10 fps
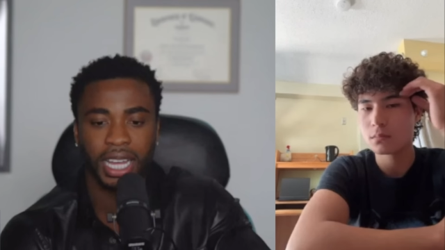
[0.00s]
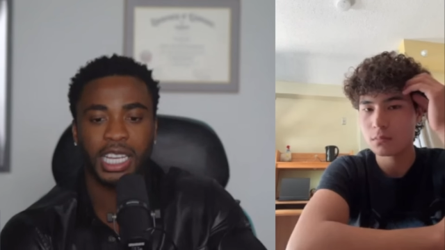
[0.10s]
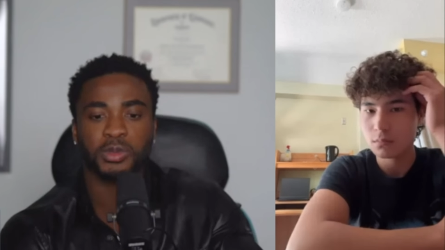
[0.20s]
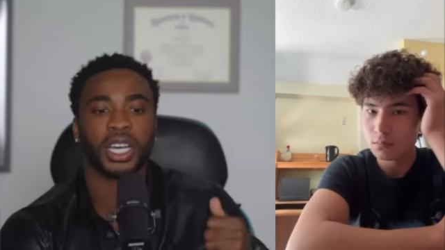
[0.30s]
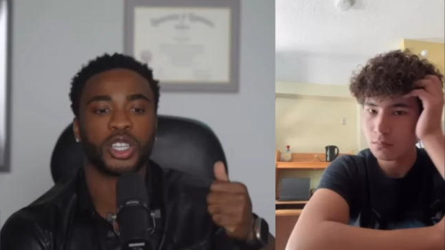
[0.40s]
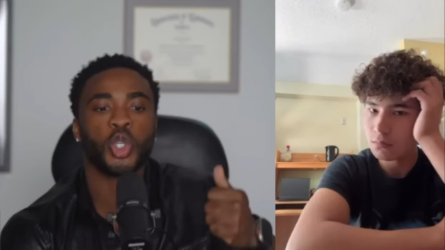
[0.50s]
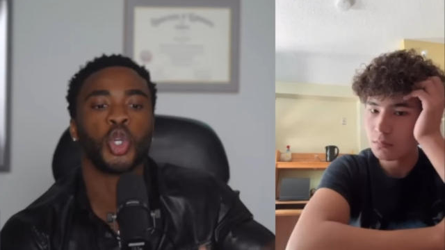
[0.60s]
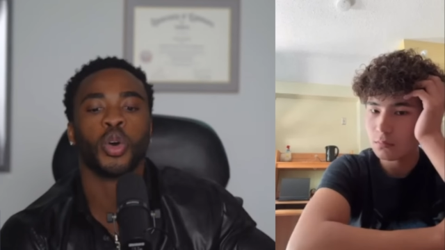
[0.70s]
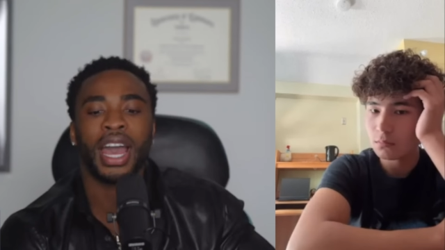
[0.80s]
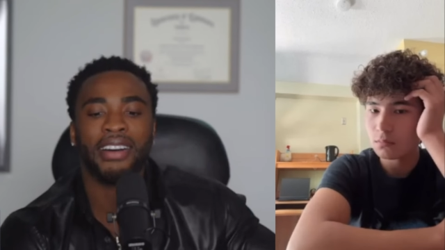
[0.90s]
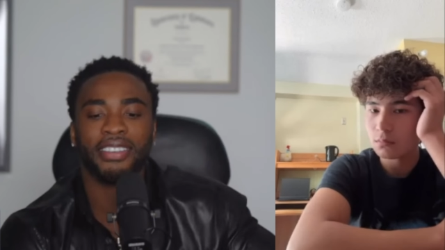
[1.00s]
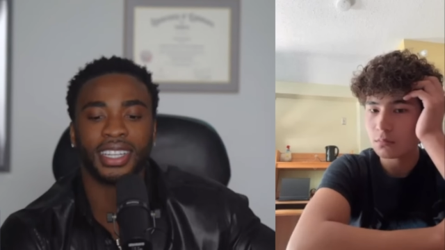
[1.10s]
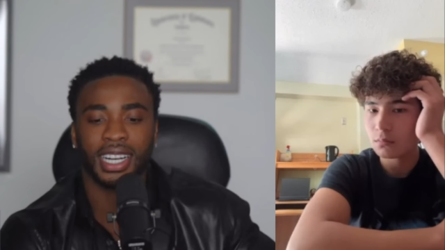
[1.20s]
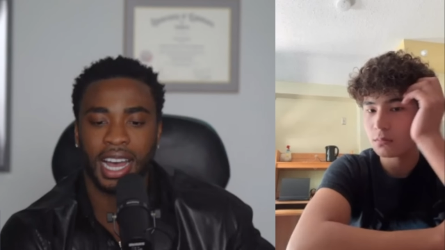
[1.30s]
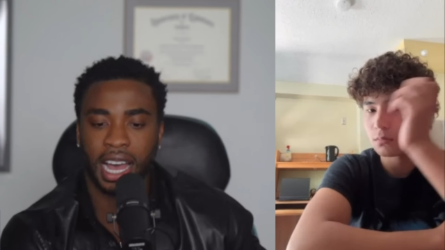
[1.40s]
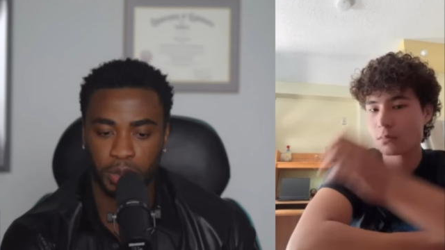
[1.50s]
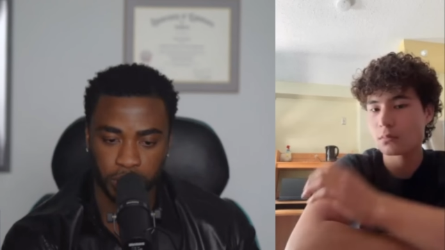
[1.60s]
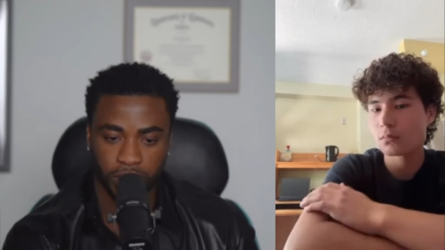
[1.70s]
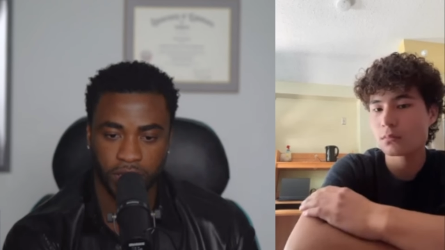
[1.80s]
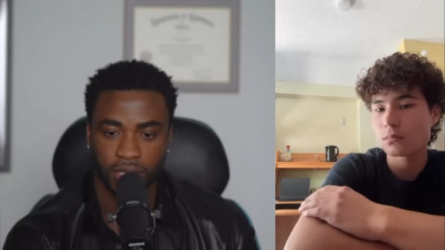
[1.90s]
Speaker 1: is because you don't have another
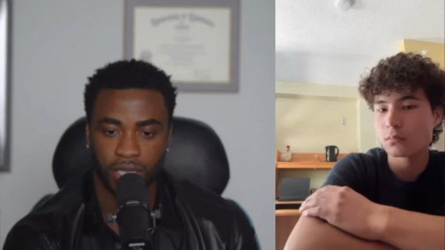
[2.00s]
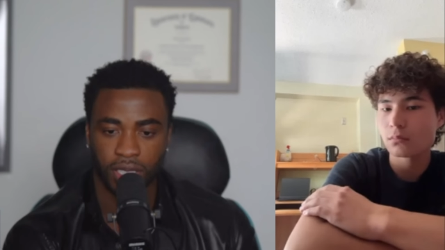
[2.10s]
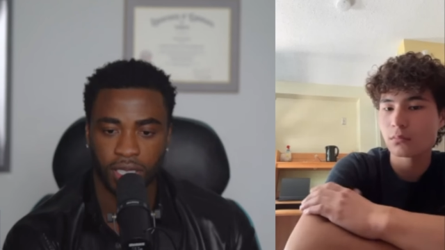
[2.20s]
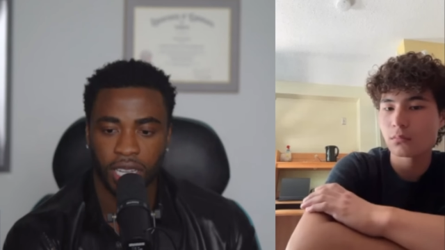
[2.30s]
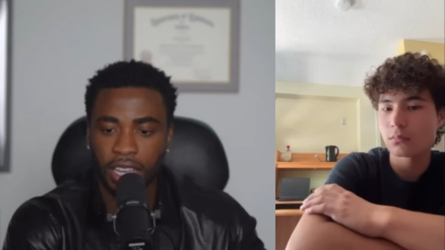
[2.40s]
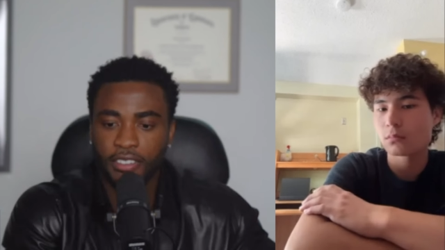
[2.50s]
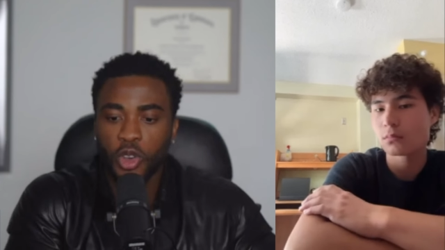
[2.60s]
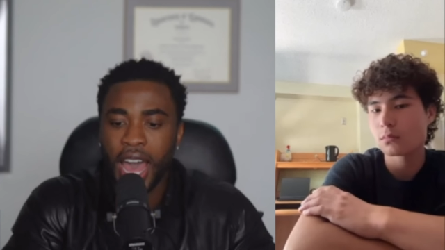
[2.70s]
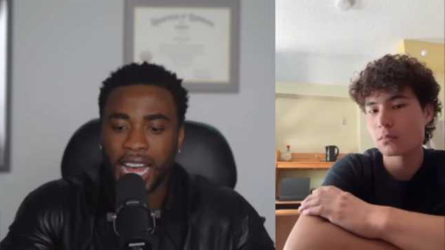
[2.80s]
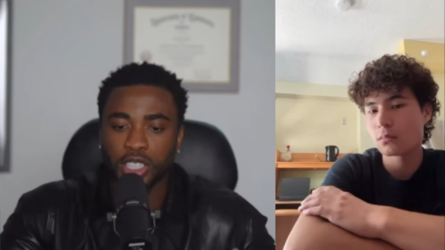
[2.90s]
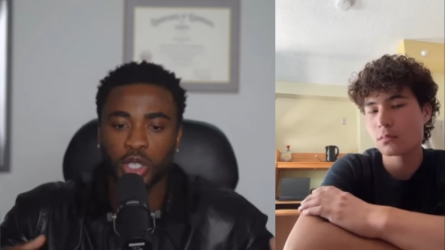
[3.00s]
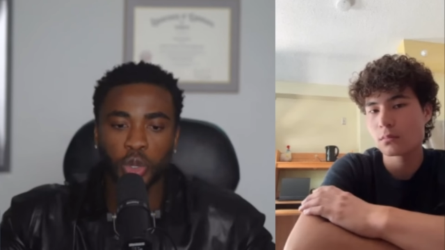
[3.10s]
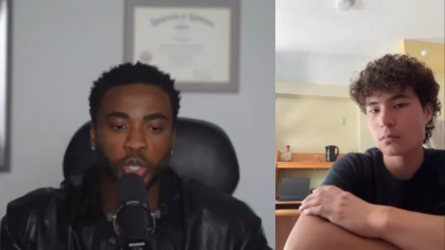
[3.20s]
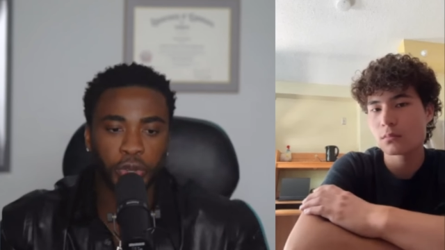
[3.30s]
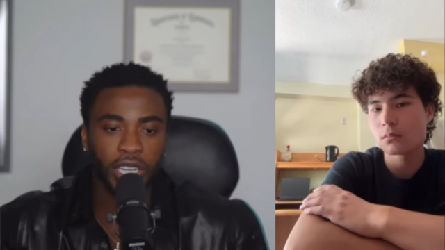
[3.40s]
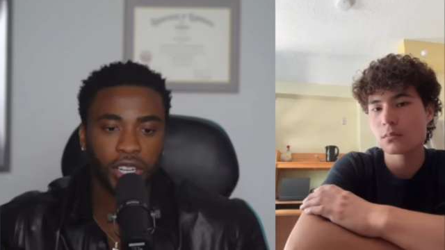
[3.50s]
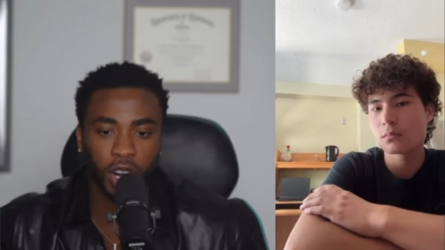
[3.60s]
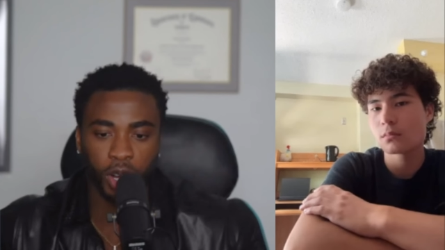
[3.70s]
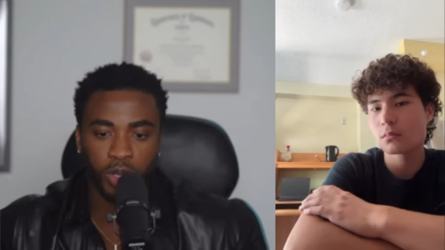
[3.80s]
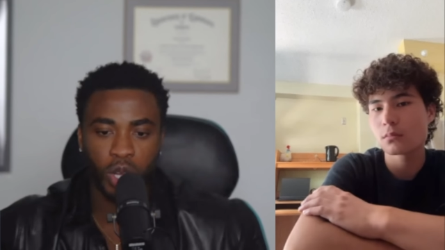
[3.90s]
option. If you had two or three
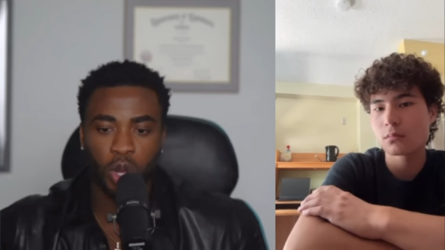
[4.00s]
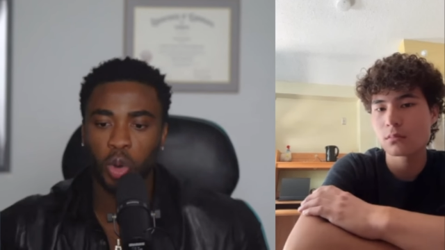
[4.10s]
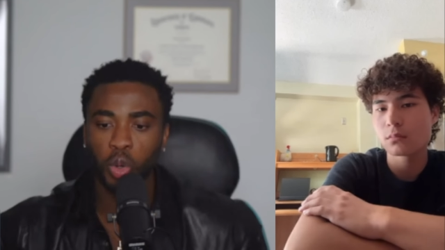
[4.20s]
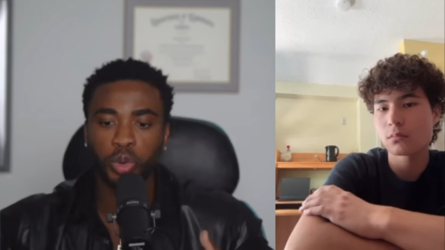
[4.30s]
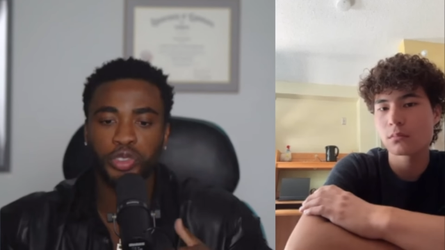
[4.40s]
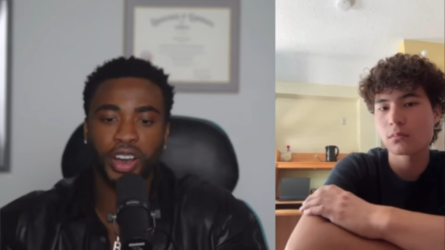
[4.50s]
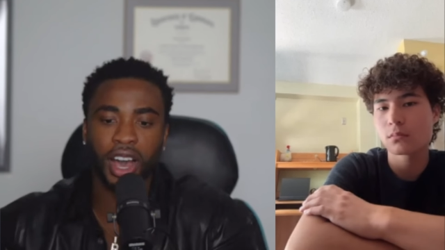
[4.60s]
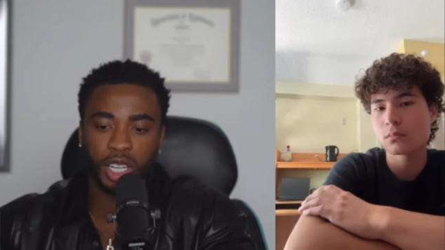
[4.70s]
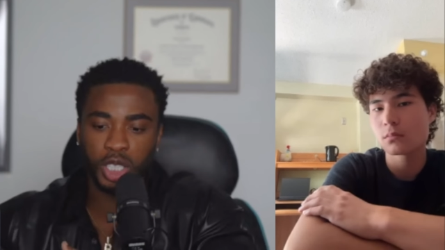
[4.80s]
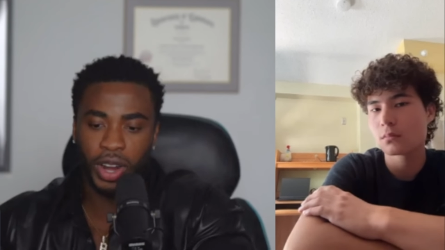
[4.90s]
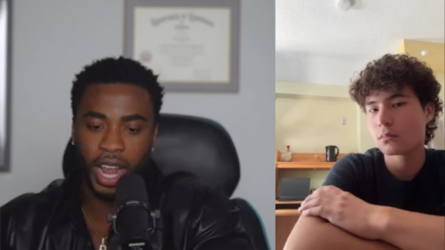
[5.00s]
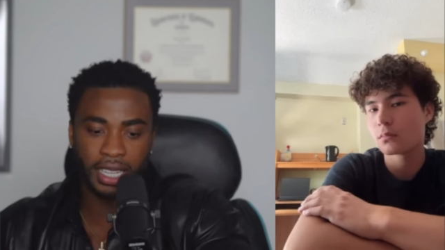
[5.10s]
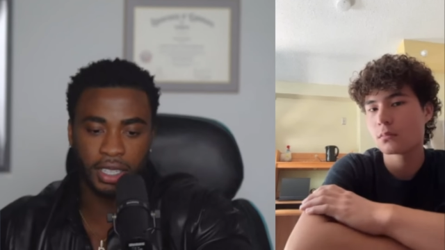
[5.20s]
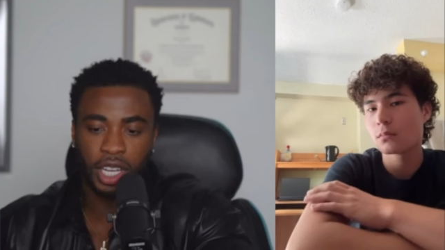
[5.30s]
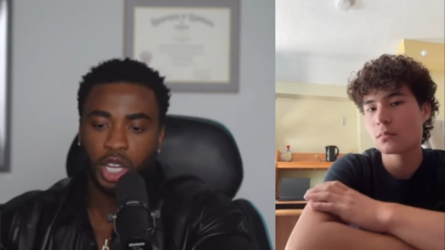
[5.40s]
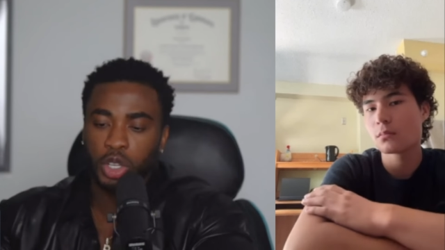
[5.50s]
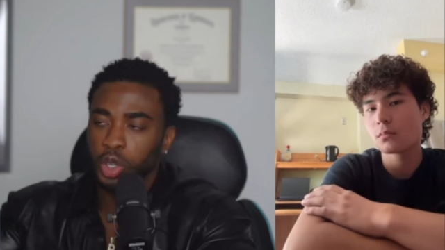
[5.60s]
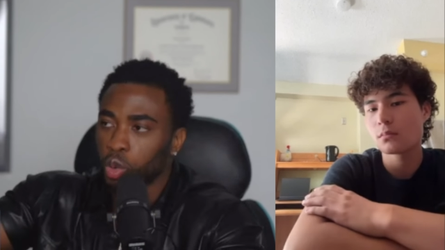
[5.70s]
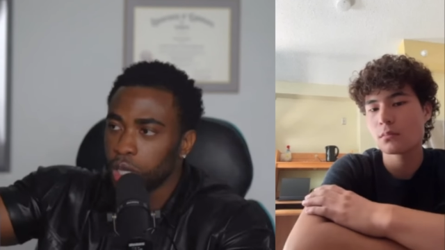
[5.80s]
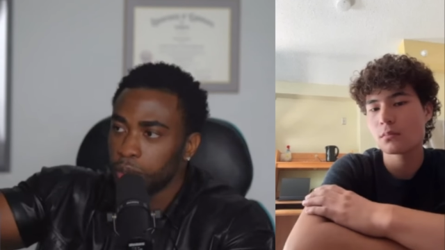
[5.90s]
girls who you found attractive,
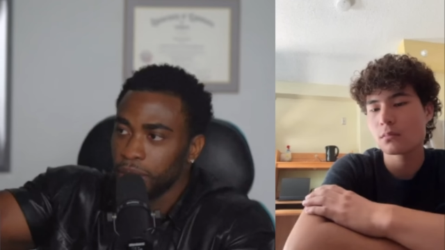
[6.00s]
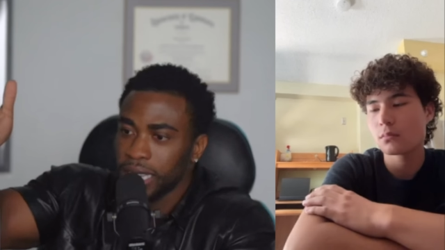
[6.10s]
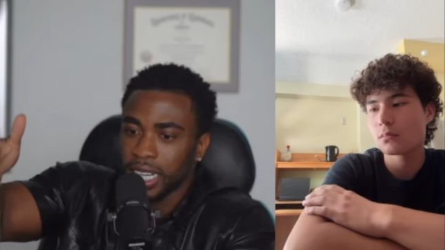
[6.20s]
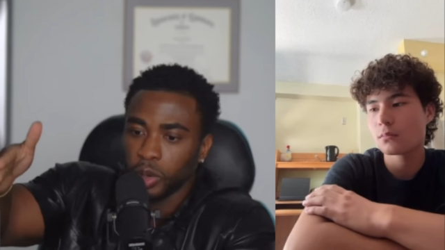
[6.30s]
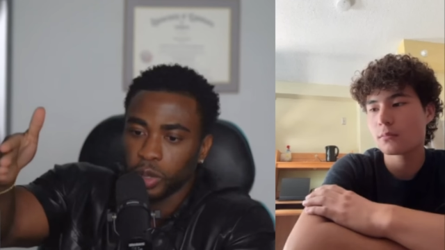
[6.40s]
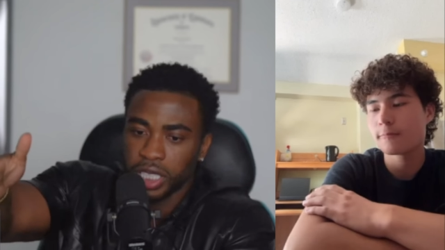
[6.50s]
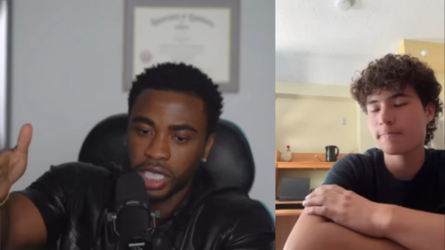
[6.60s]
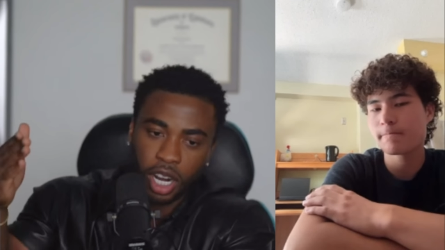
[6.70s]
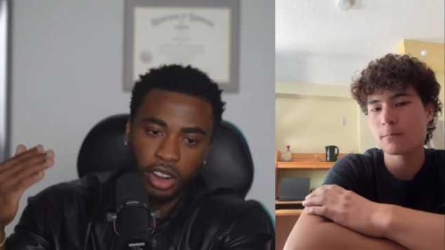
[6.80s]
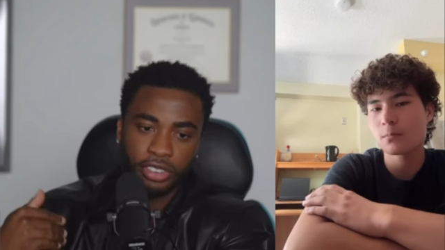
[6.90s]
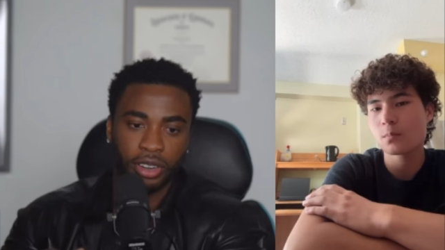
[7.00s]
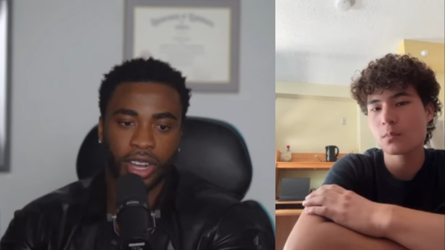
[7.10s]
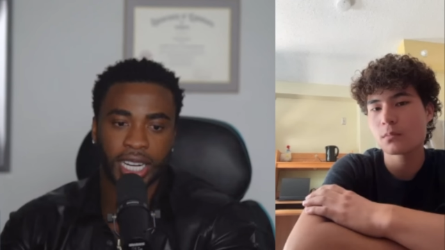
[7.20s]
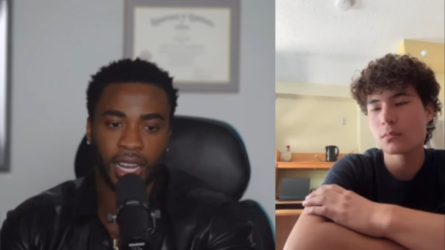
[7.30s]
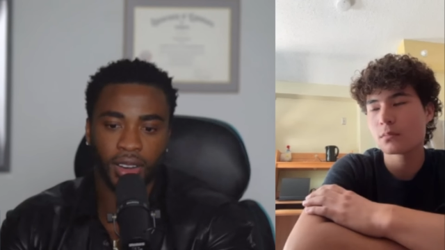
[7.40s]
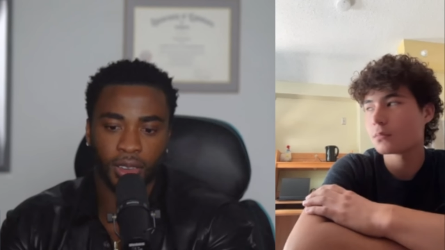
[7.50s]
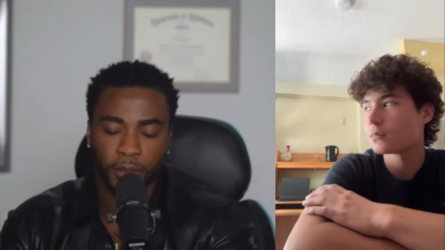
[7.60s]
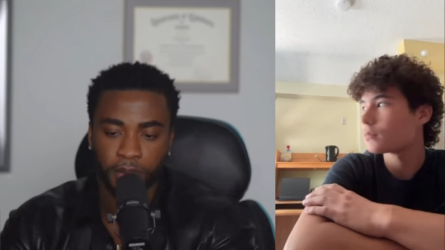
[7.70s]
you wouldn't be dealing with your girlfriend right now.